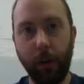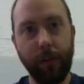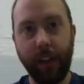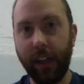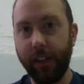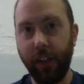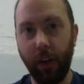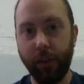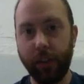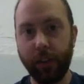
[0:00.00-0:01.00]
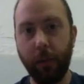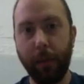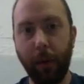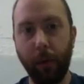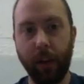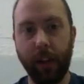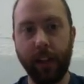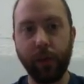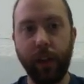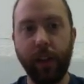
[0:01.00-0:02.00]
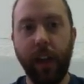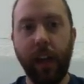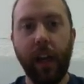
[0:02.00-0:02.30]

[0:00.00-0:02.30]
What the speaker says: if not, you don't, just go by my word on this one.